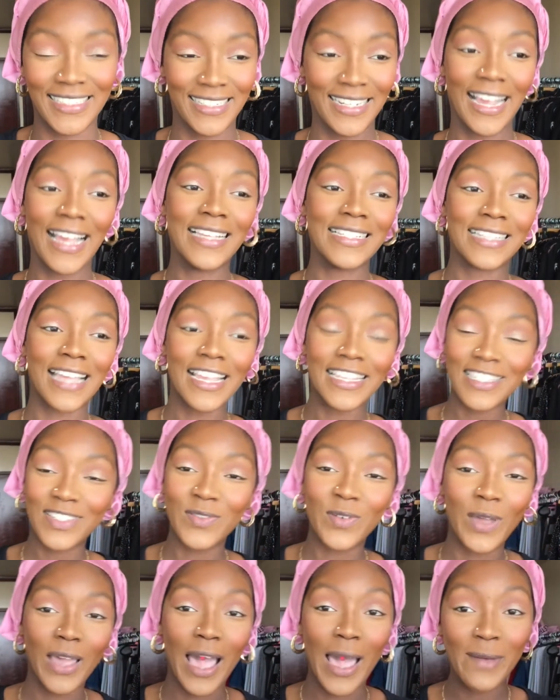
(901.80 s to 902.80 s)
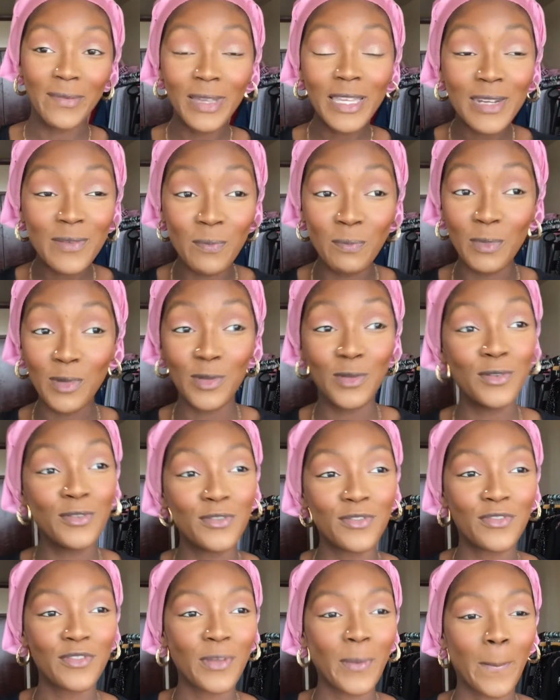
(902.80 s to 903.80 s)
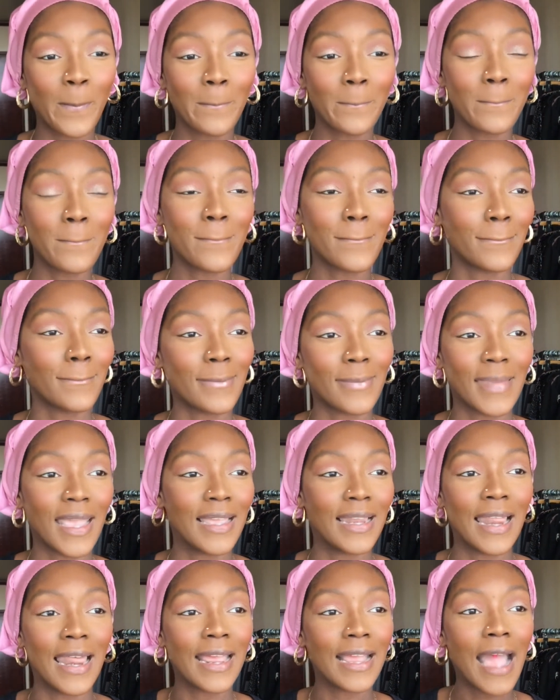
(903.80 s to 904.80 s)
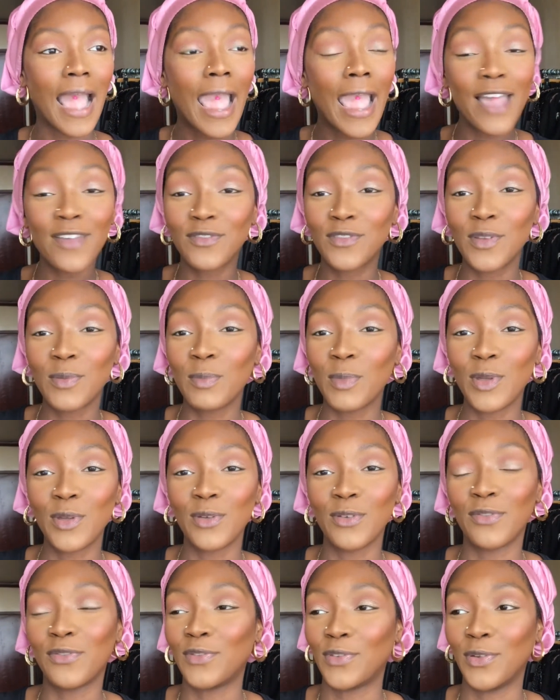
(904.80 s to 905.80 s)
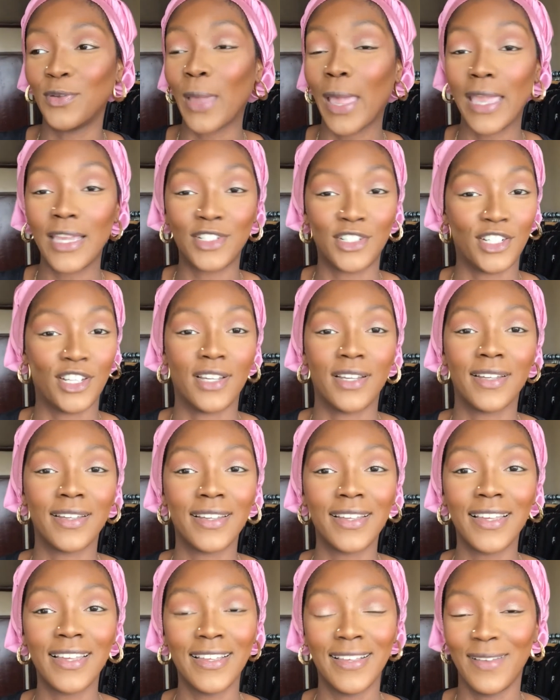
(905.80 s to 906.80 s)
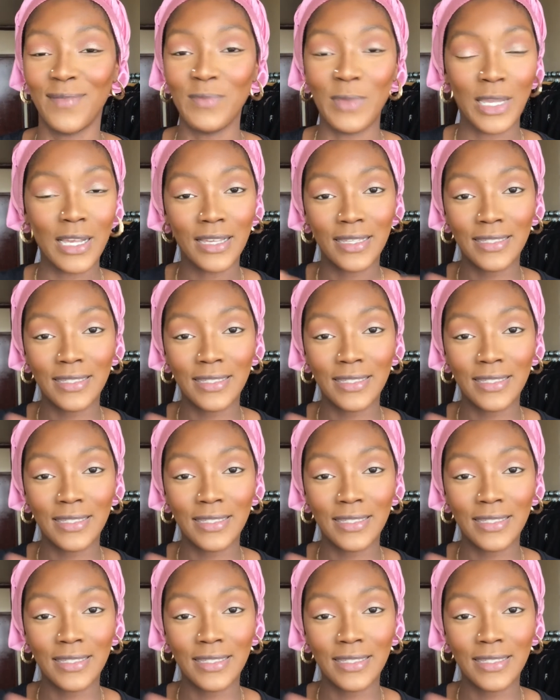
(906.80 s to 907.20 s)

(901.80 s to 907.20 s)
guys. I swear, I'm gonna move Like, I have to move to Asia because